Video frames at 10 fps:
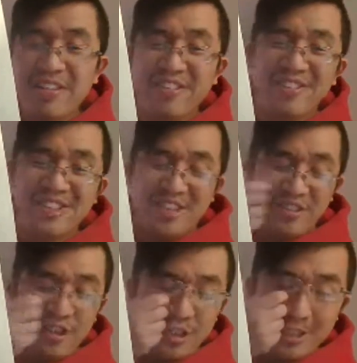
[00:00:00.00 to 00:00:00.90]
Jelly
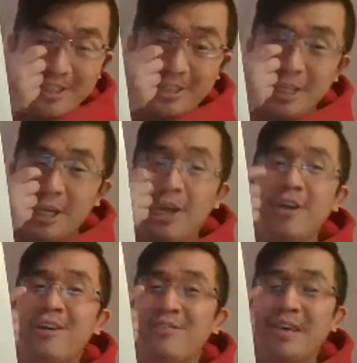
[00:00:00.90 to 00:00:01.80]
filled donuts.
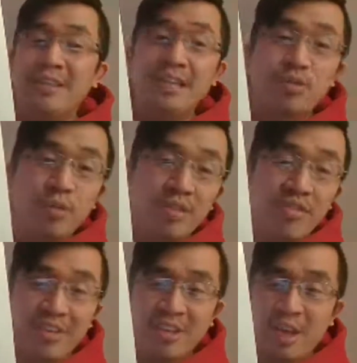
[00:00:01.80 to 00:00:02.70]
Oh man, that's one
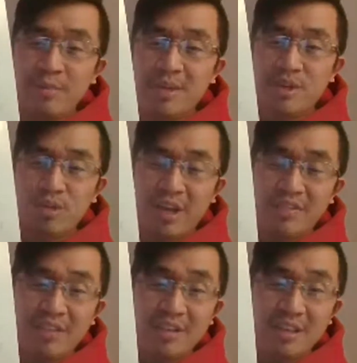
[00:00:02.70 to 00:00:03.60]
thing that I've been
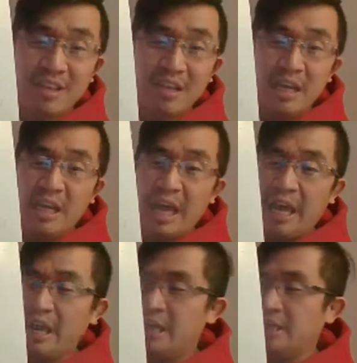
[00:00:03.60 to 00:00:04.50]
craving.
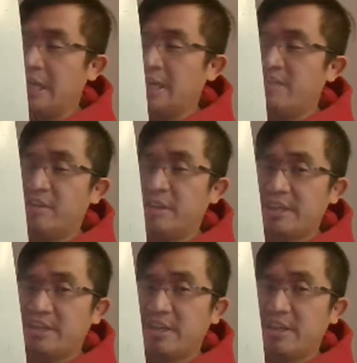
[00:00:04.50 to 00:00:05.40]
And I live on the
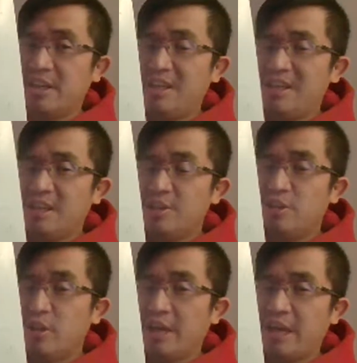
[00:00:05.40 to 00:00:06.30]
east side,
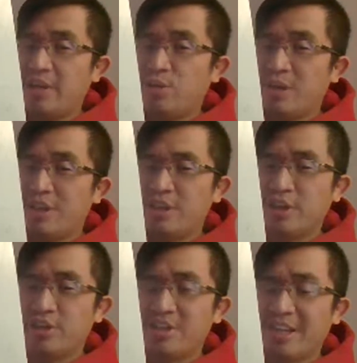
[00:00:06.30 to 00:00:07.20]
so I don't want to
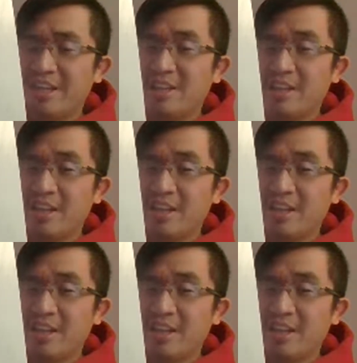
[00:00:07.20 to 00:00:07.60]
go to like,